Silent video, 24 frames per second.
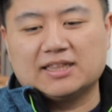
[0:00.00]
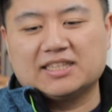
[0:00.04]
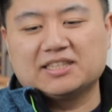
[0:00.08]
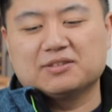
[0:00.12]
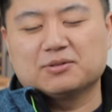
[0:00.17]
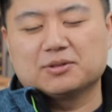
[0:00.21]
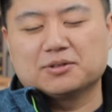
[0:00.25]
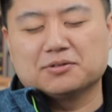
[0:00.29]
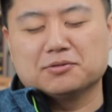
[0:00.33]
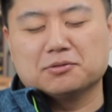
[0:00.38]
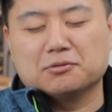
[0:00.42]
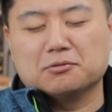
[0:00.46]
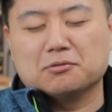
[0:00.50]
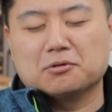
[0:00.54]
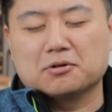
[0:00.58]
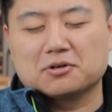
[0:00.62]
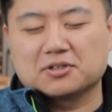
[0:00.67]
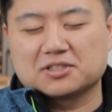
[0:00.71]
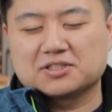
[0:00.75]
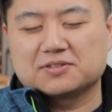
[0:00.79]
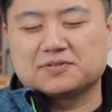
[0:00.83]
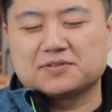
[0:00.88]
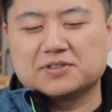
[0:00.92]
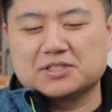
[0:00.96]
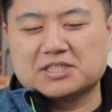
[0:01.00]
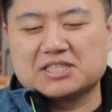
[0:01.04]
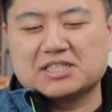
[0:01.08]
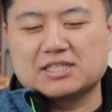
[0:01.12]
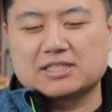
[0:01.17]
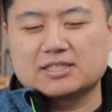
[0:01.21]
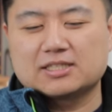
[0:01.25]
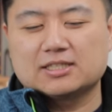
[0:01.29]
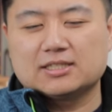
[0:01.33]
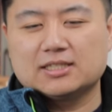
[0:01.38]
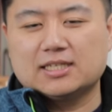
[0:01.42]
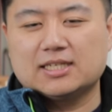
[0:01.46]
I think one of the worst
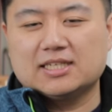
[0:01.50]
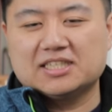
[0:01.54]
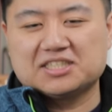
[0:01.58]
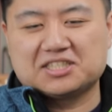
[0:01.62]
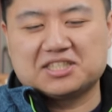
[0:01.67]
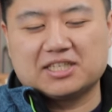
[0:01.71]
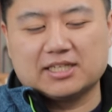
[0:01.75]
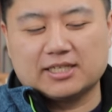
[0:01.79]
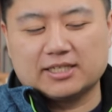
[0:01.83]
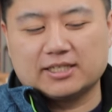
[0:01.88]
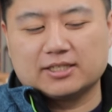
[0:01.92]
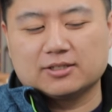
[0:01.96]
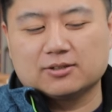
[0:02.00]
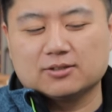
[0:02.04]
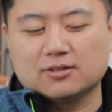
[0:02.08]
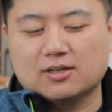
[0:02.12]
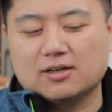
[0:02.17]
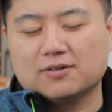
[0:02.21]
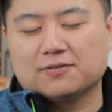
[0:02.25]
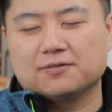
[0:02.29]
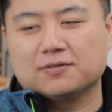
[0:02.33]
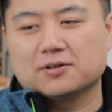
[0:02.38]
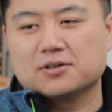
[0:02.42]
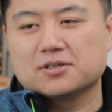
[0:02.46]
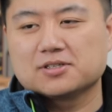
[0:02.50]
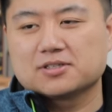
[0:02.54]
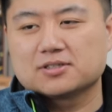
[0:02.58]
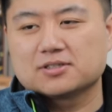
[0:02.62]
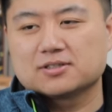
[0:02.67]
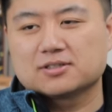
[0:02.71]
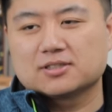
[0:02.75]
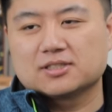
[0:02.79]
feelings in that is getting killed off first.